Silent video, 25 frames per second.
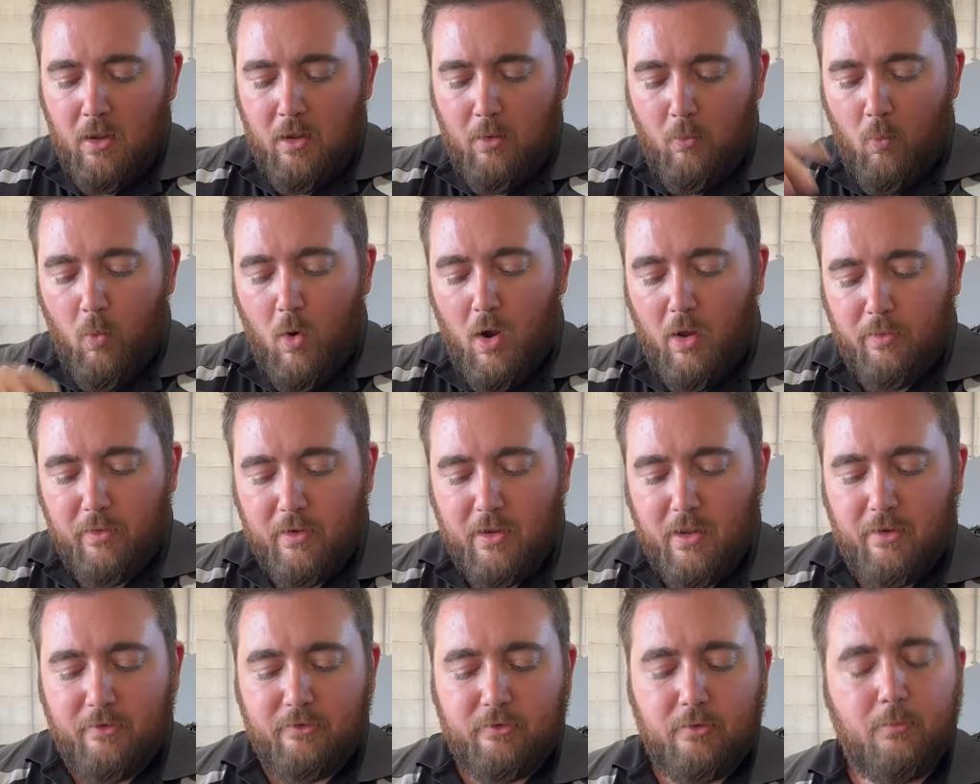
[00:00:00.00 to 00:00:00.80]
While the
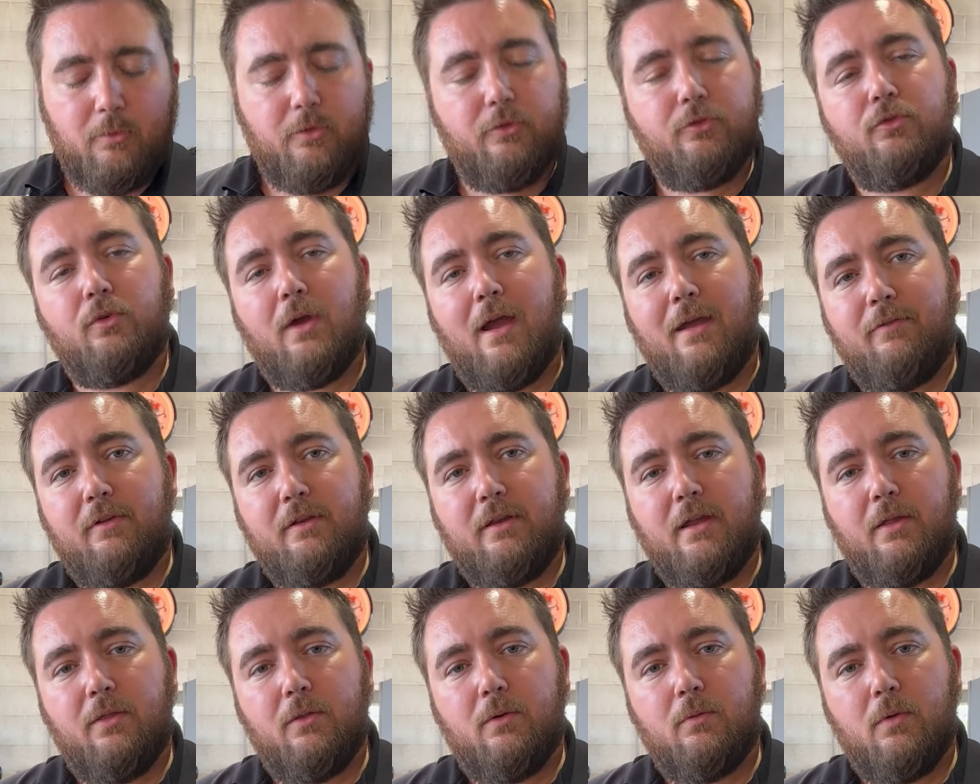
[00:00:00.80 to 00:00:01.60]
customer was driving
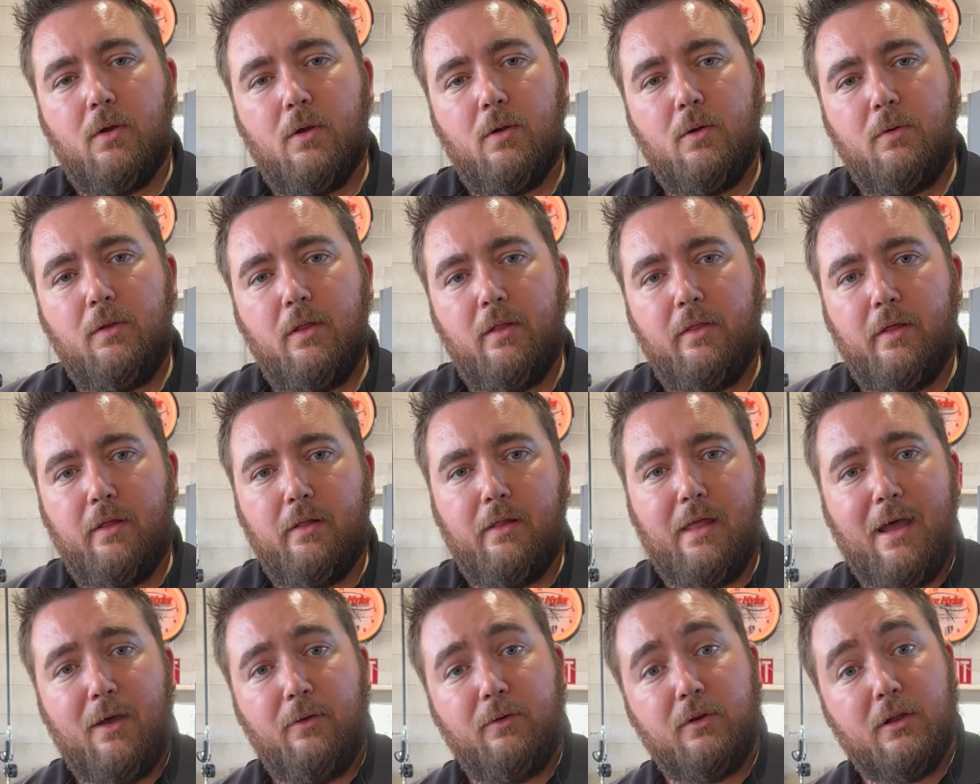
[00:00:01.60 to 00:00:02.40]
down the road, the
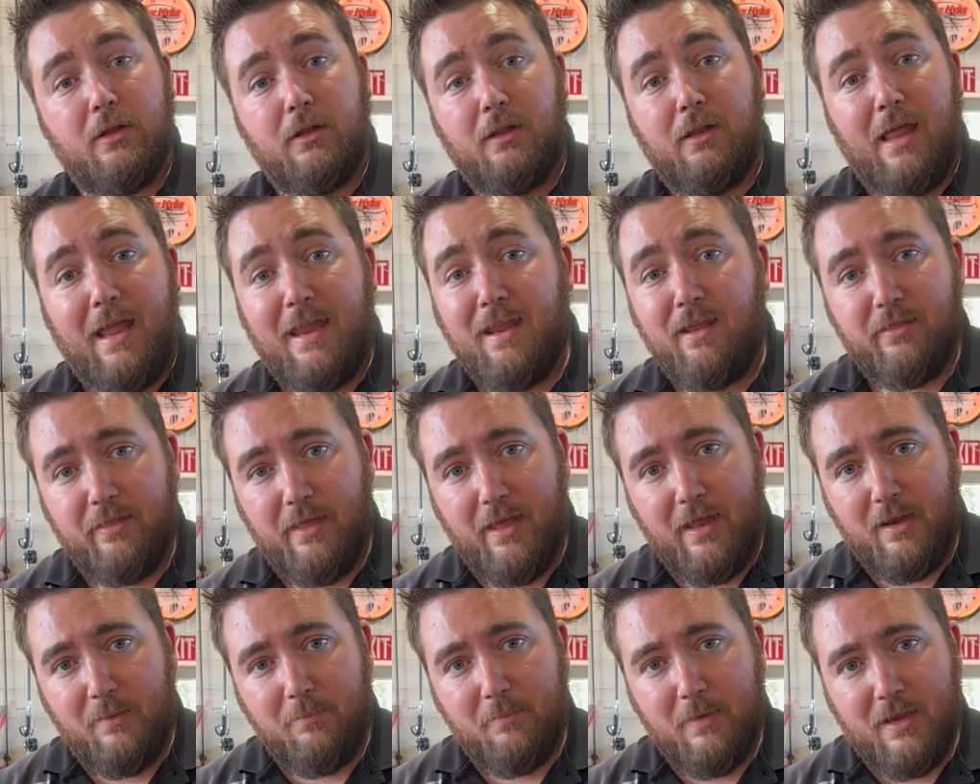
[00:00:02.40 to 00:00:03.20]
loud clank
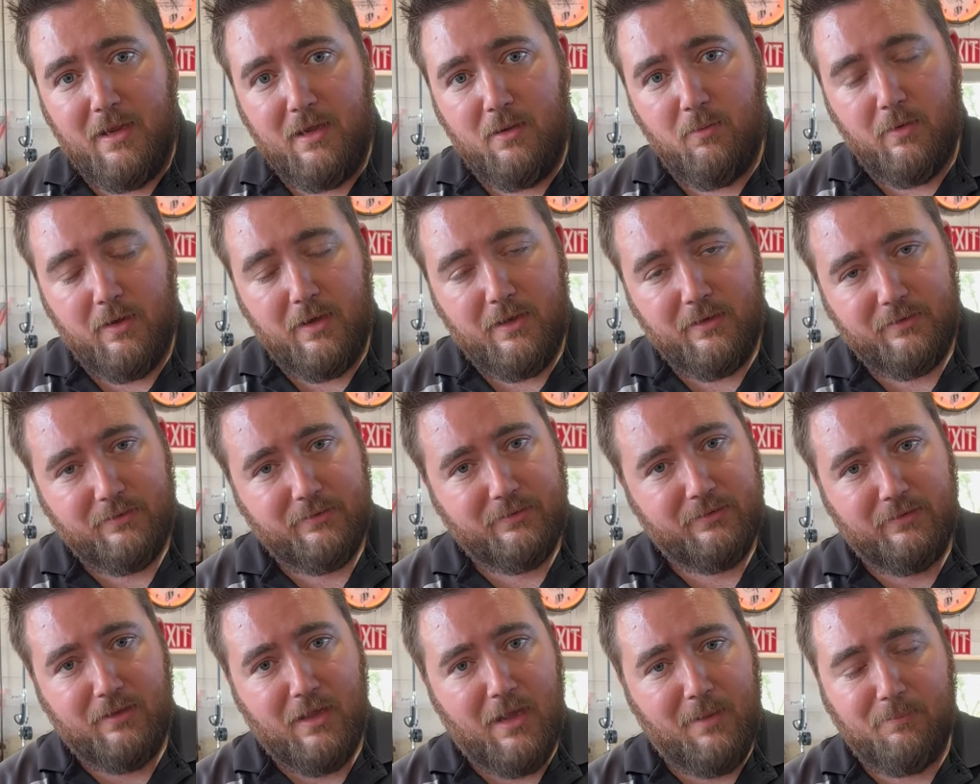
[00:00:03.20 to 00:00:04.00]
that it made when it
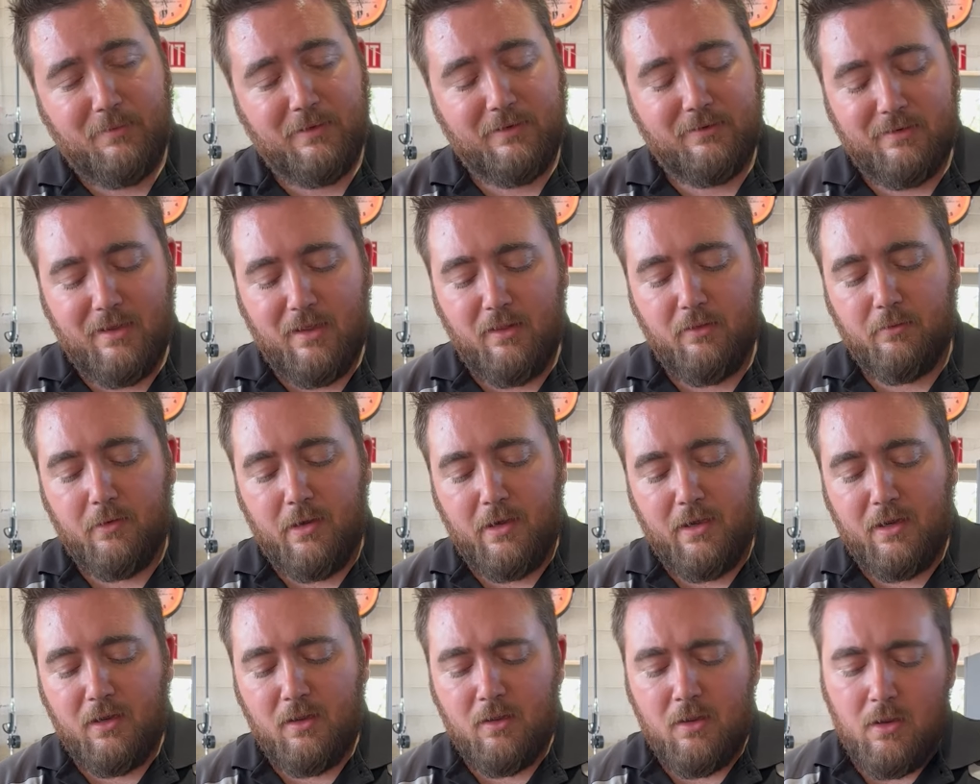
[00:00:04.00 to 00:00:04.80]
stopped
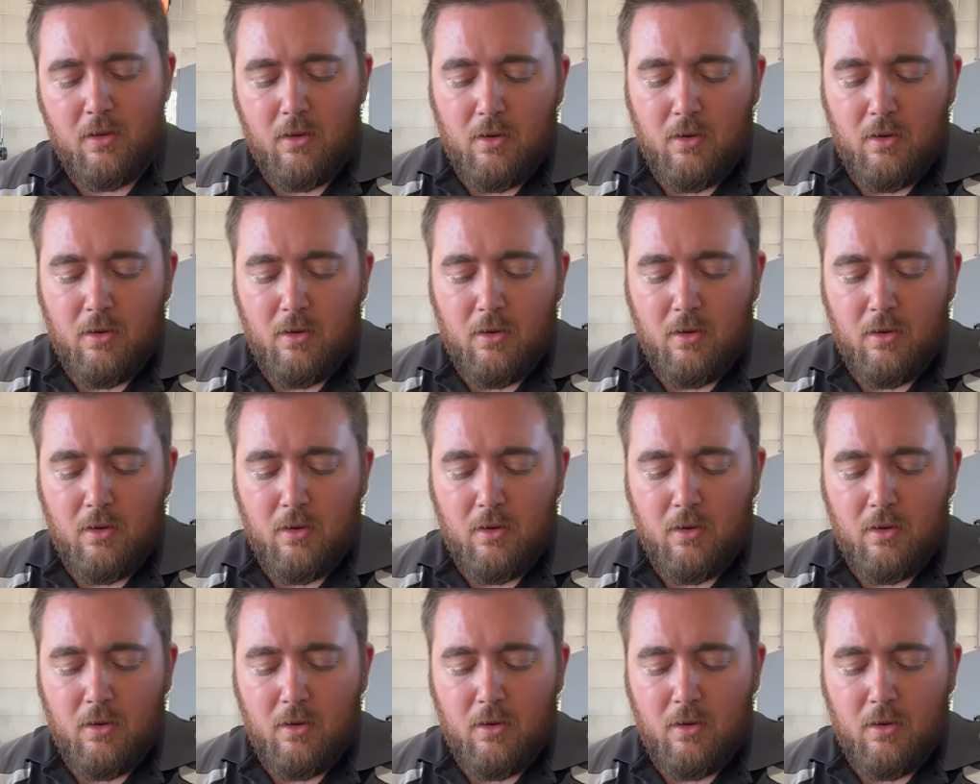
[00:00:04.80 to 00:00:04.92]
accelerating